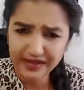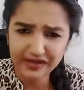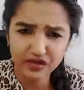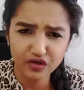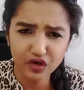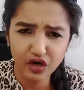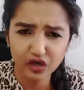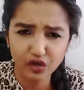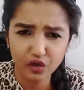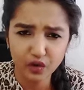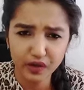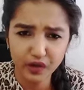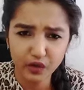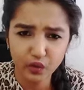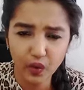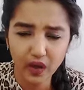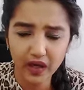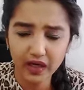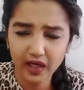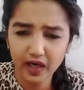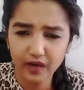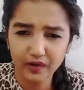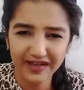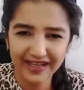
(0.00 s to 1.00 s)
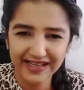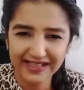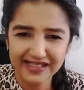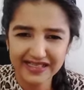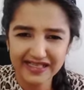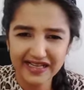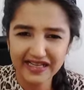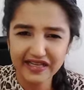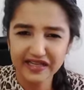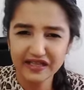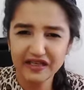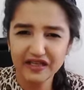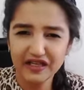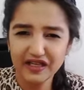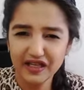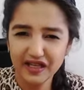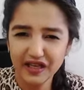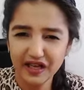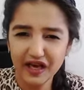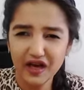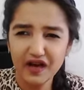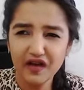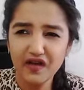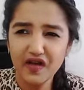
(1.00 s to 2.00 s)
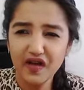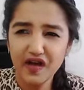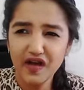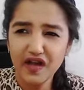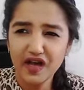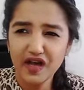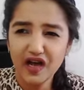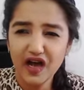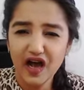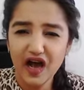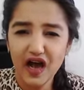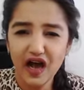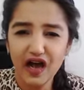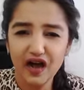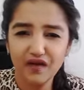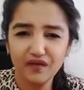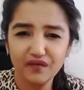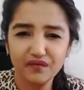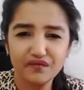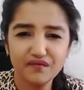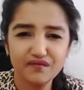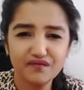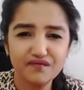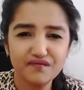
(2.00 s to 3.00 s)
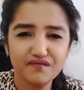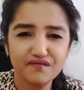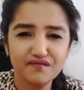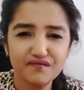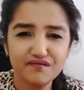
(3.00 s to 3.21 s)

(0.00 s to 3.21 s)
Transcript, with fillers: it's not going to work out. It's like, you know, um,